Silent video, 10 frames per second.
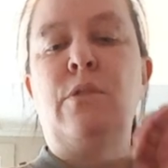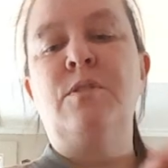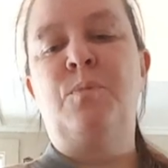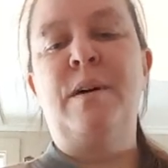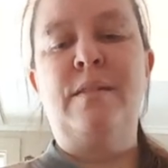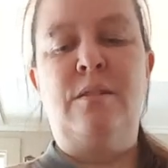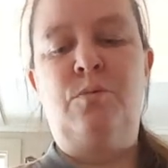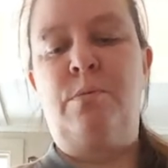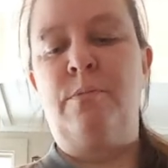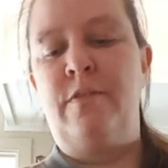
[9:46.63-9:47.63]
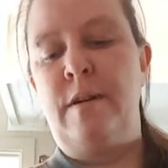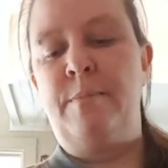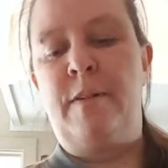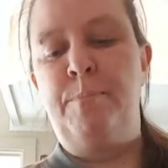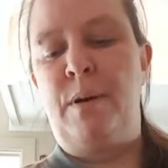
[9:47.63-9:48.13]
always buy these from
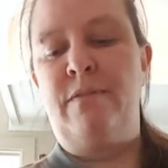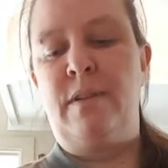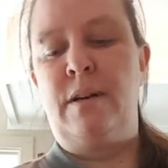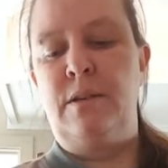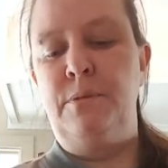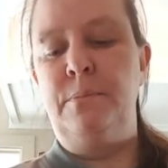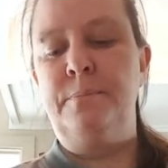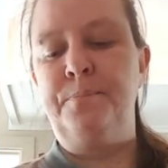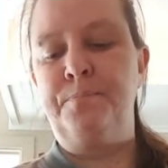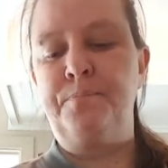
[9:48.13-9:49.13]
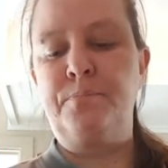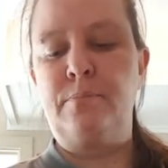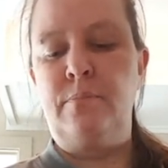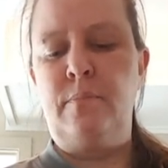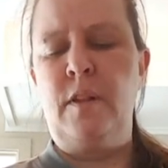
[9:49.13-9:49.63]
Pet Value.
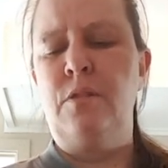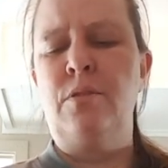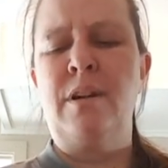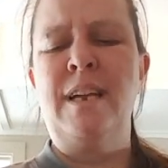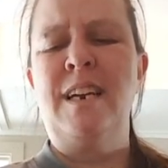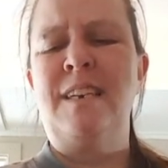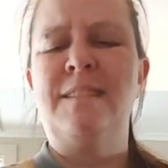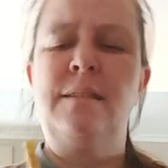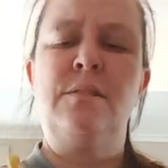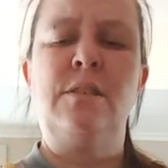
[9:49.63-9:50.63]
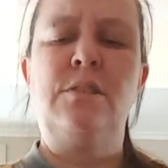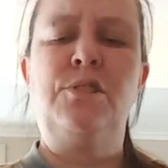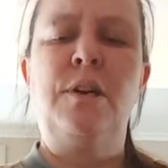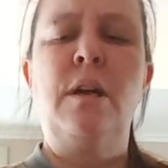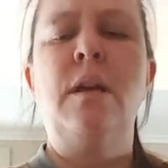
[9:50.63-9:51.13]
They're 99 cents each.